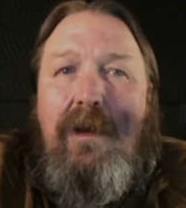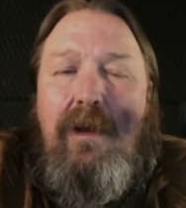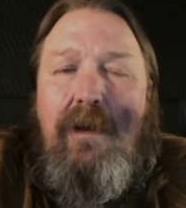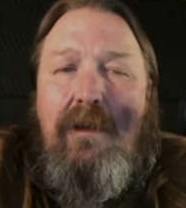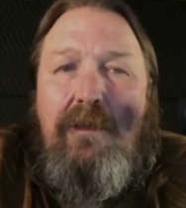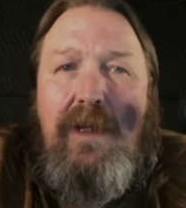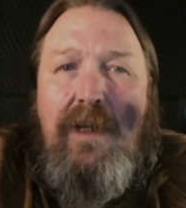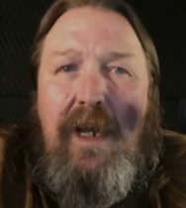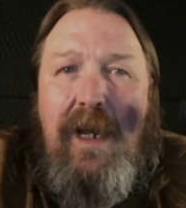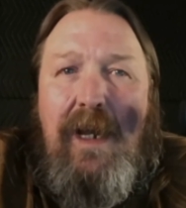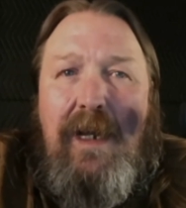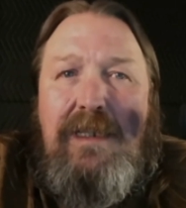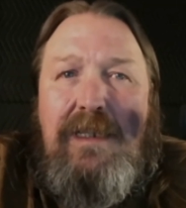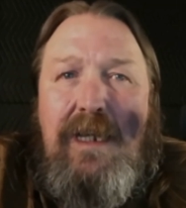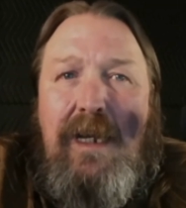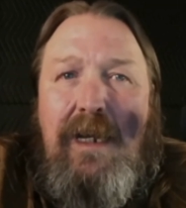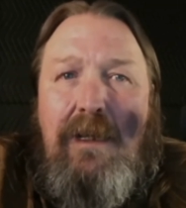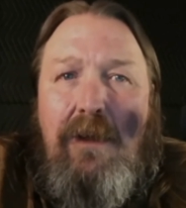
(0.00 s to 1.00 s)
The
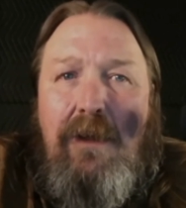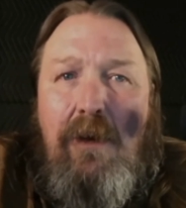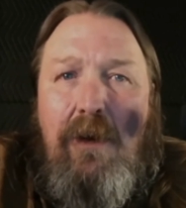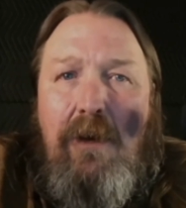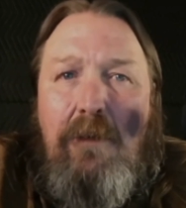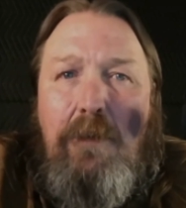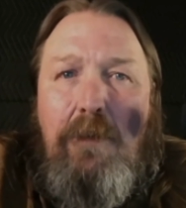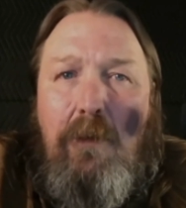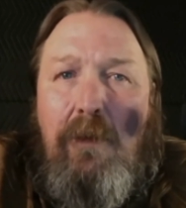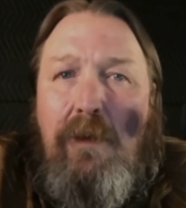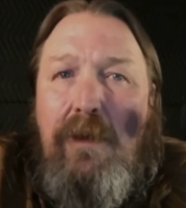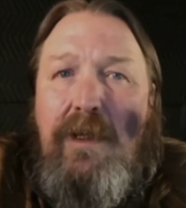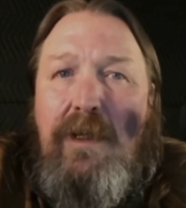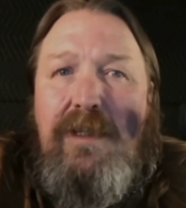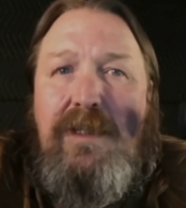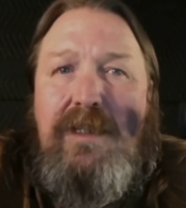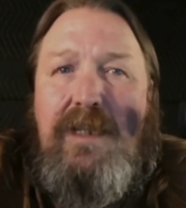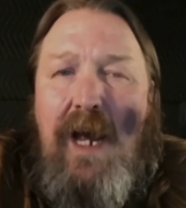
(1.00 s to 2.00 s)
XLR port
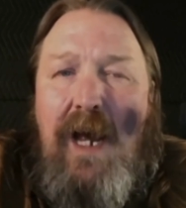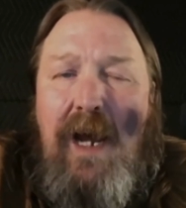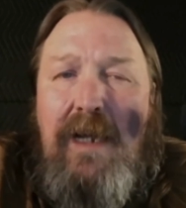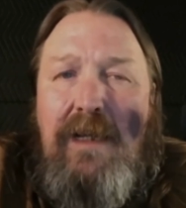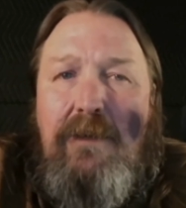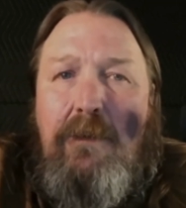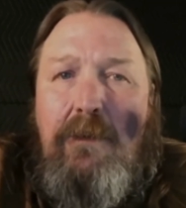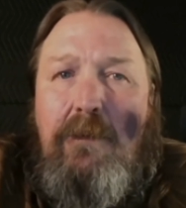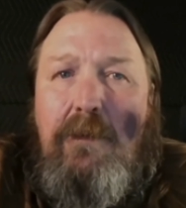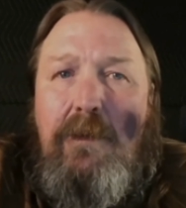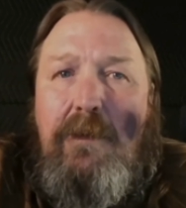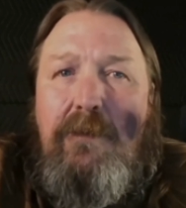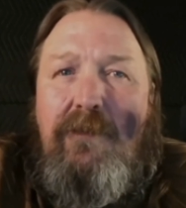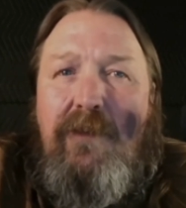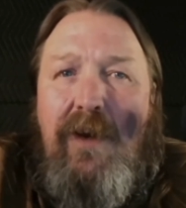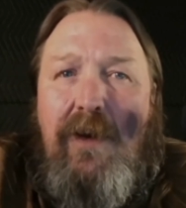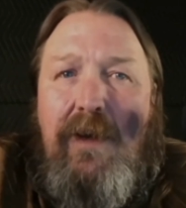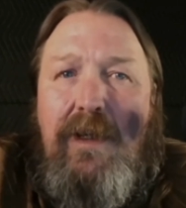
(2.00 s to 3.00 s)
is tight with
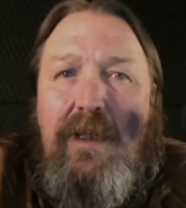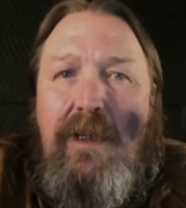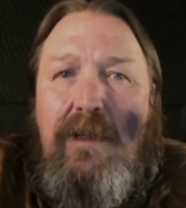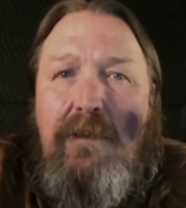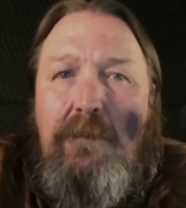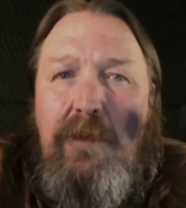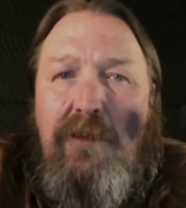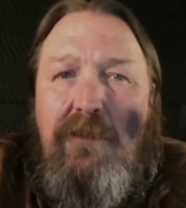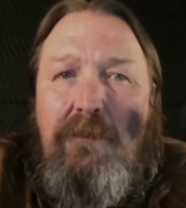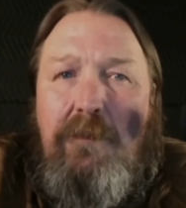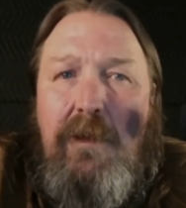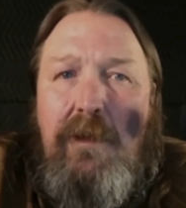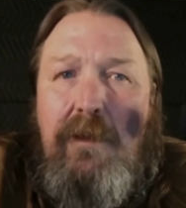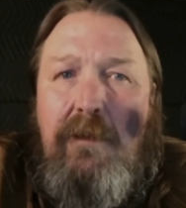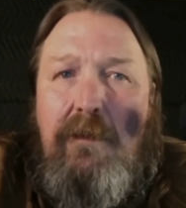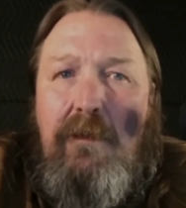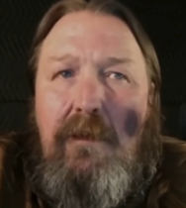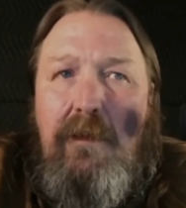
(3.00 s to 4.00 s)
very little movement.
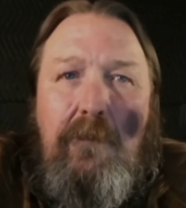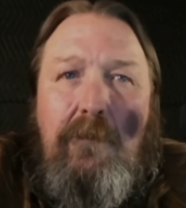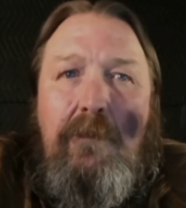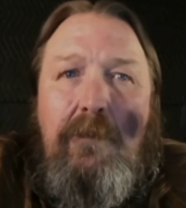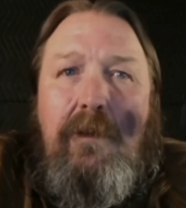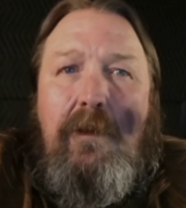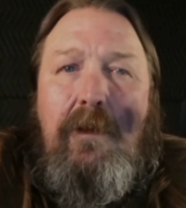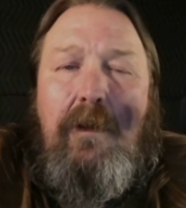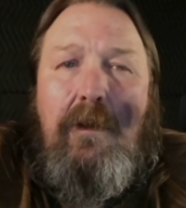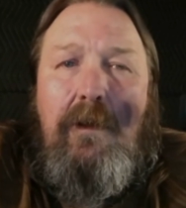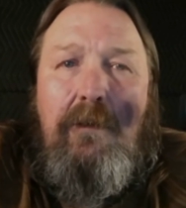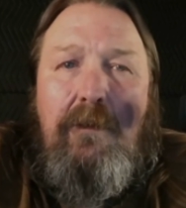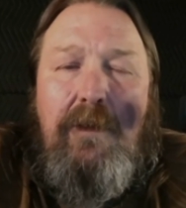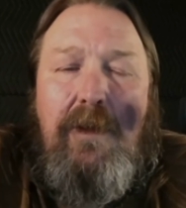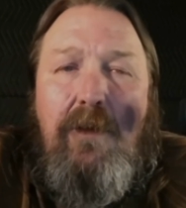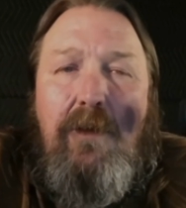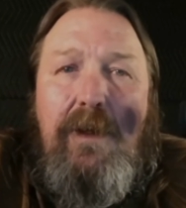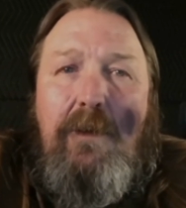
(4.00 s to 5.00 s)

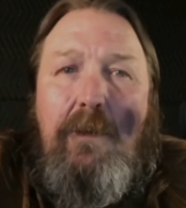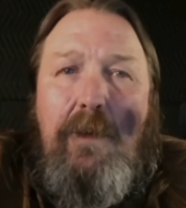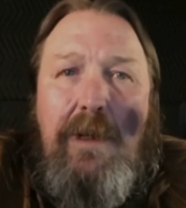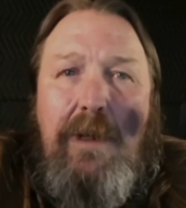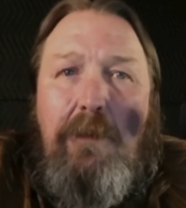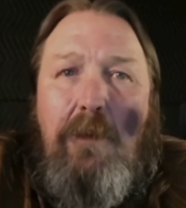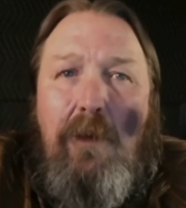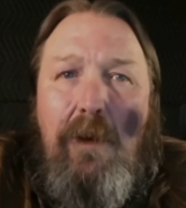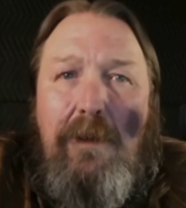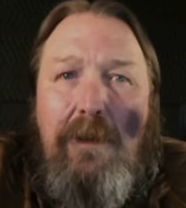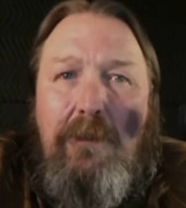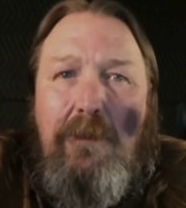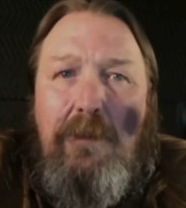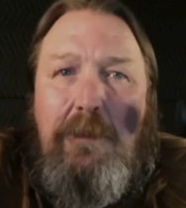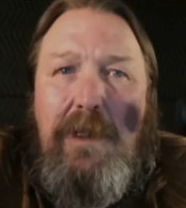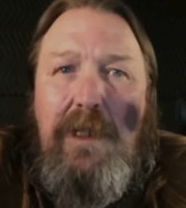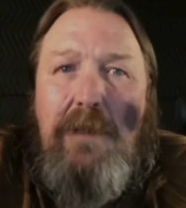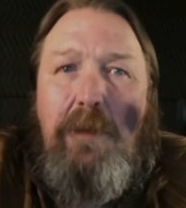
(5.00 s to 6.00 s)
The only weak point
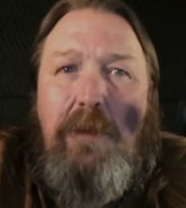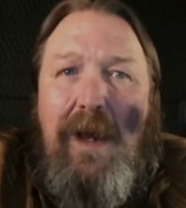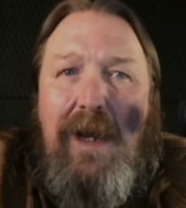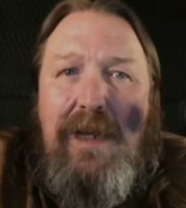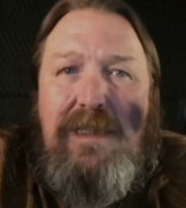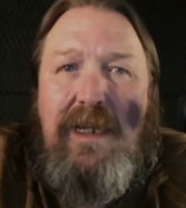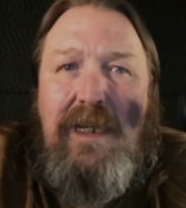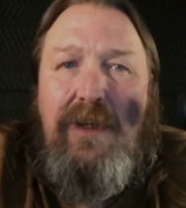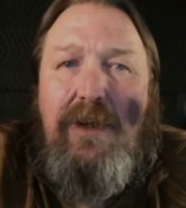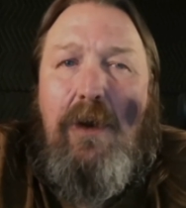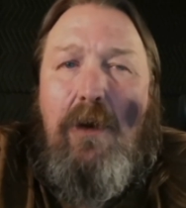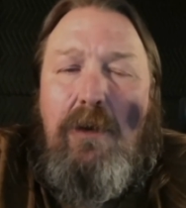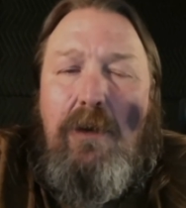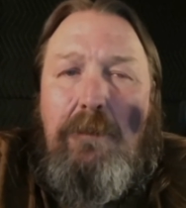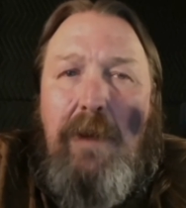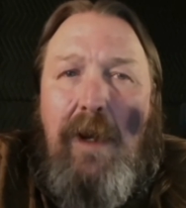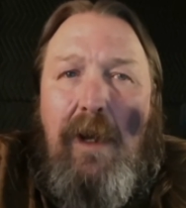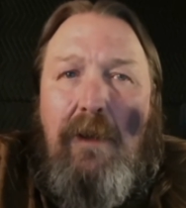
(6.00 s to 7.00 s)
would be the plastic
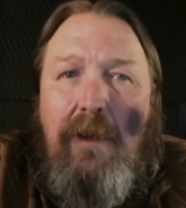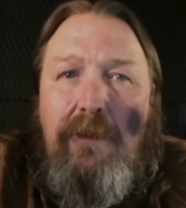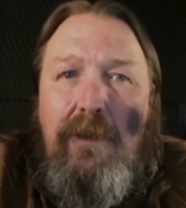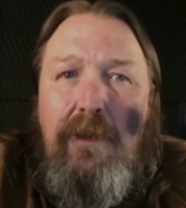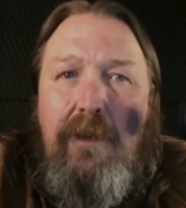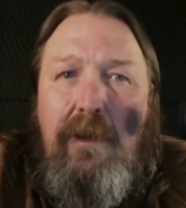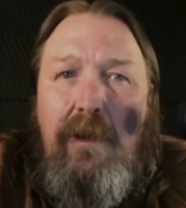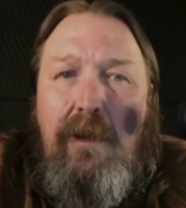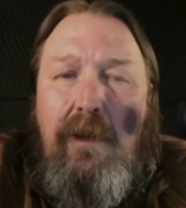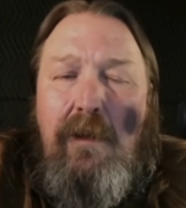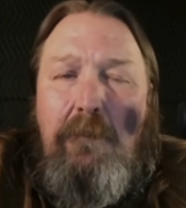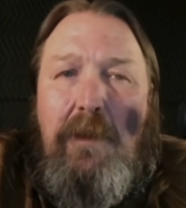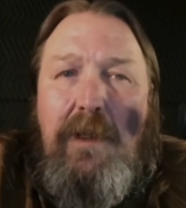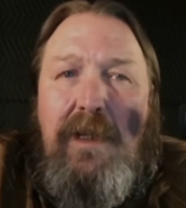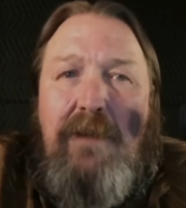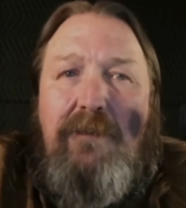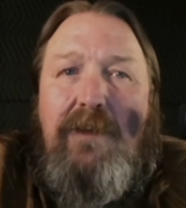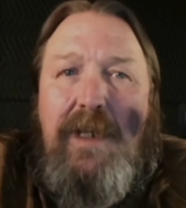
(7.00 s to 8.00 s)
yoke mount,
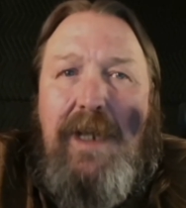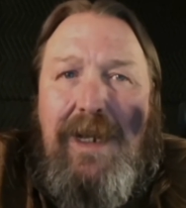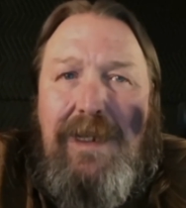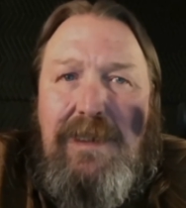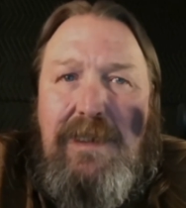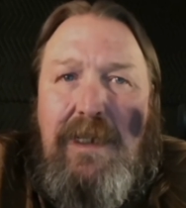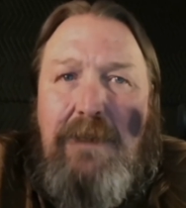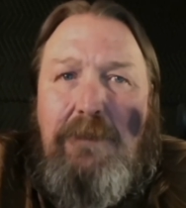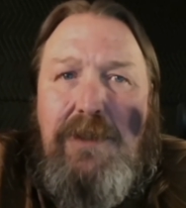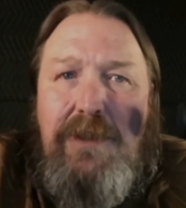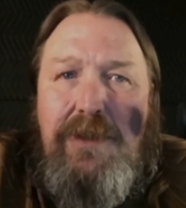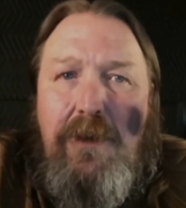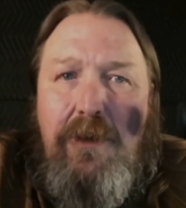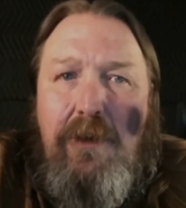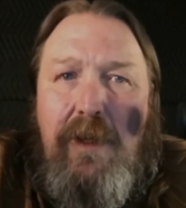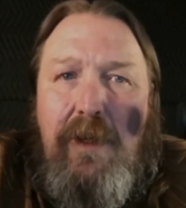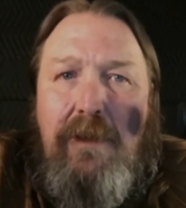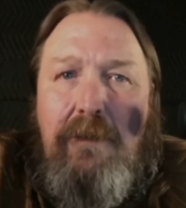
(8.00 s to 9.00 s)
but even that seems
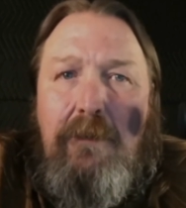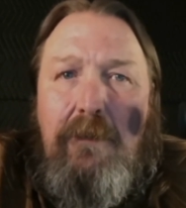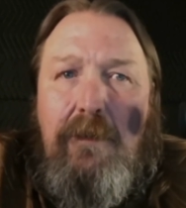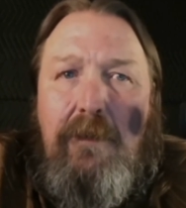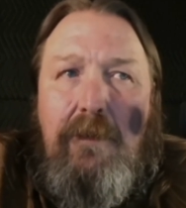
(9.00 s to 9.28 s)
sturdy.